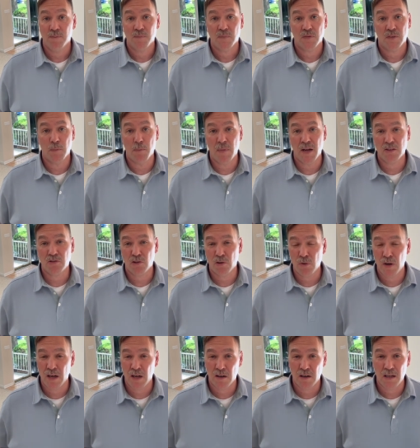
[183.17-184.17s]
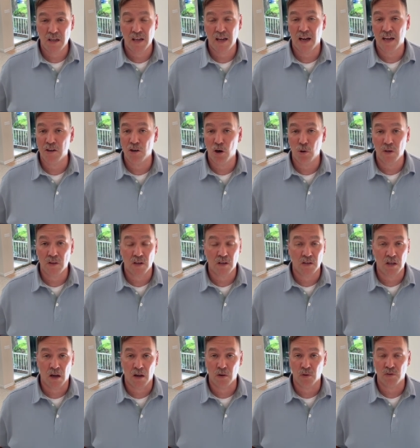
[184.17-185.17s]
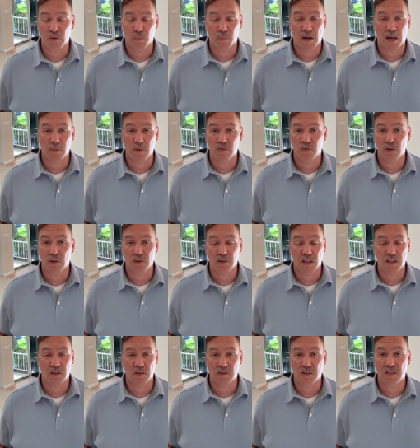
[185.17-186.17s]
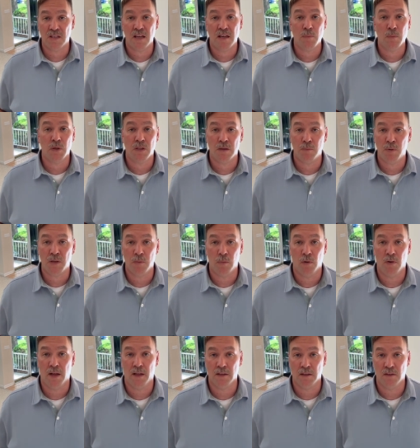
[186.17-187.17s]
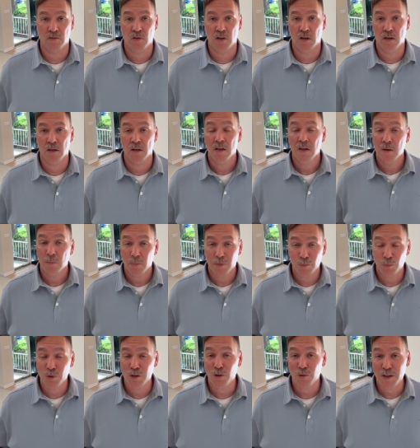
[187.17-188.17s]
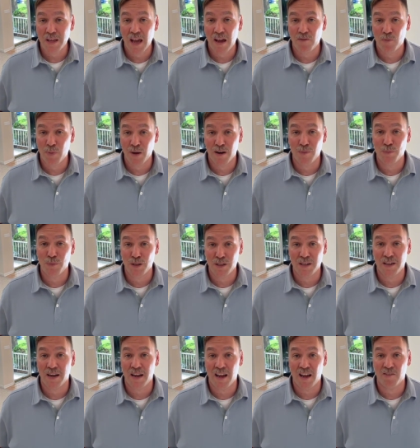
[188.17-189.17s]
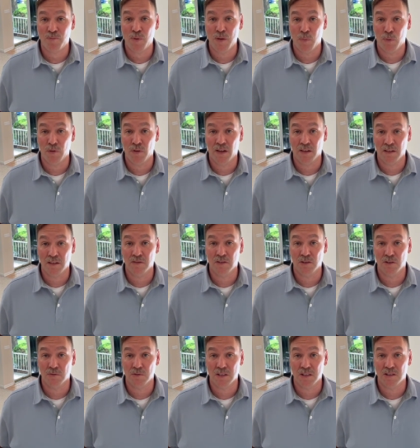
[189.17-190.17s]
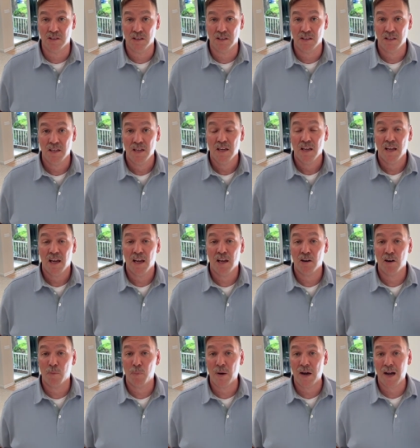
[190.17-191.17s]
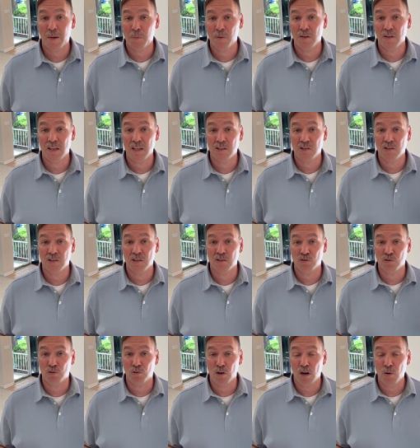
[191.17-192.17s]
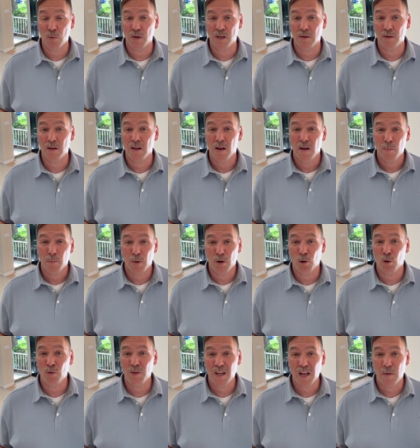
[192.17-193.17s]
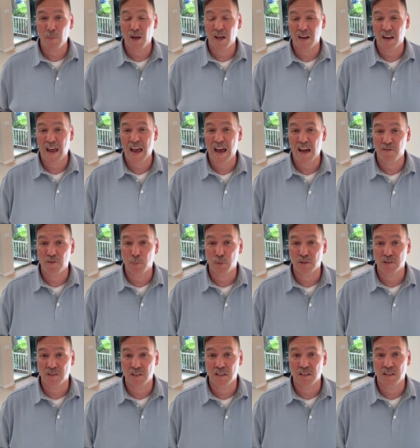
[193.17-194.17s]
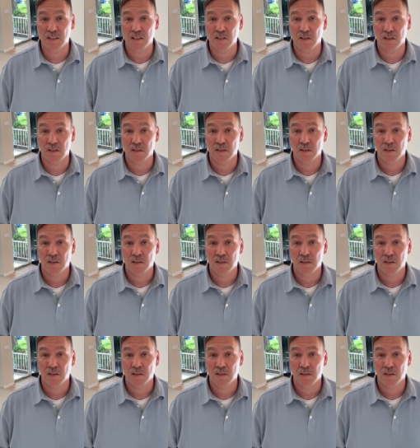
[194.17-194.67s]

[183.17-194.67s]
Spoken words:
The metro area, I know at the tunnels, it probably feels like there's 10 million people that live here, but we only have about 1.5 million people that live in the region. And our population is growing, but only at about 0.5% a year.